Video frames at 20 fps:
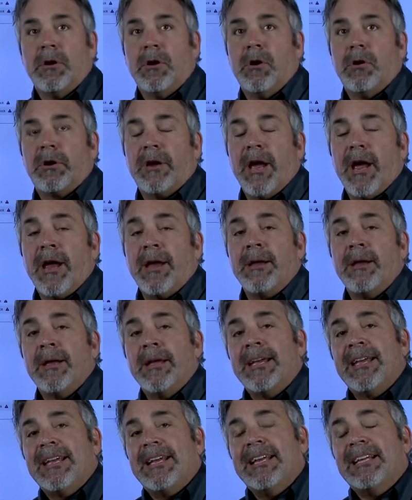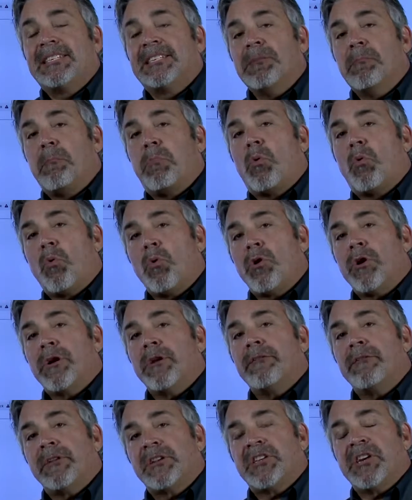Okay? It's
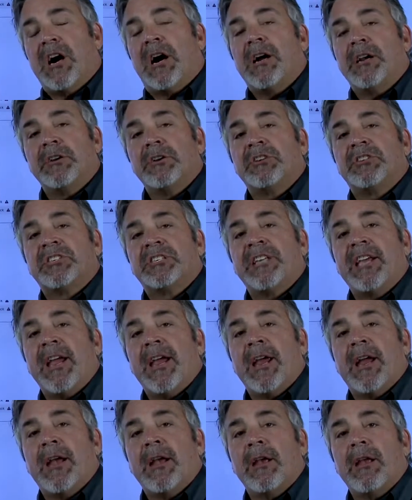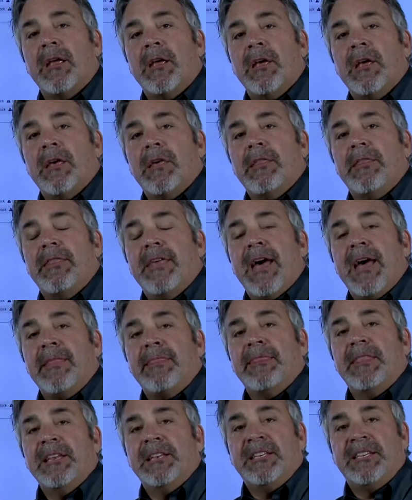important to understand
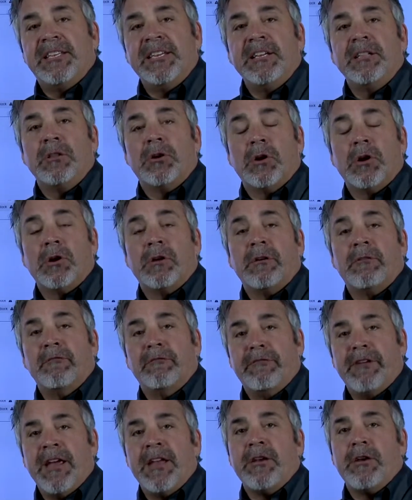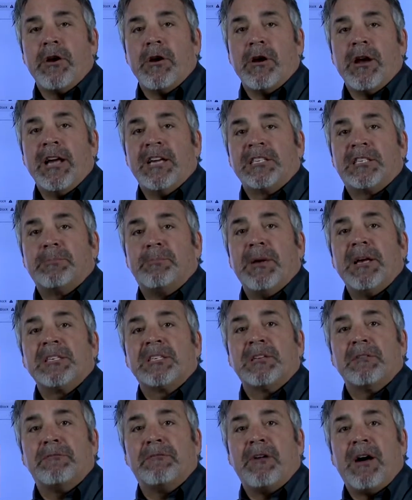that the dealer vendor has
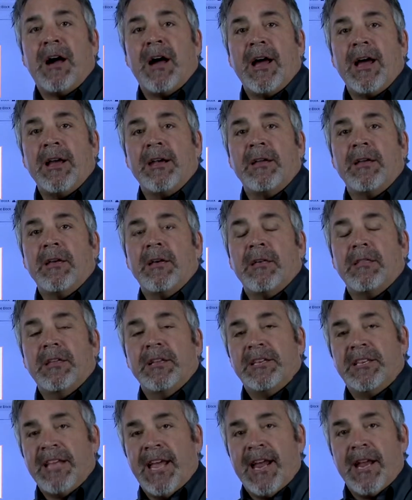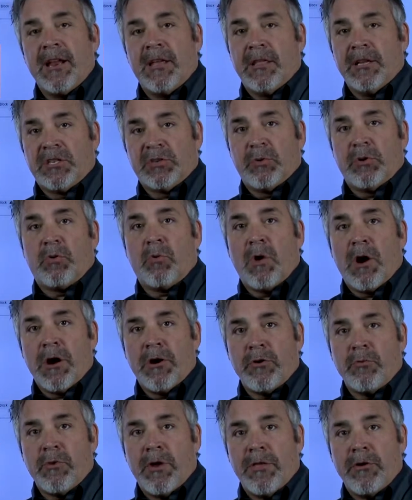specified the data that's
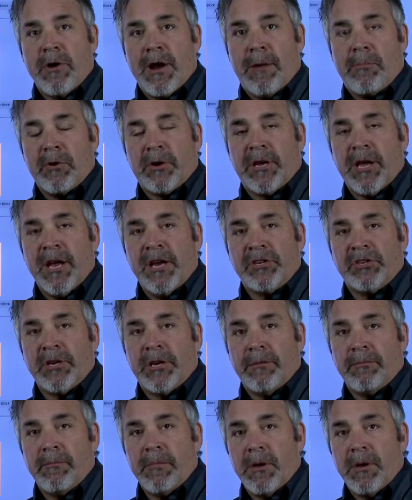required to run their application.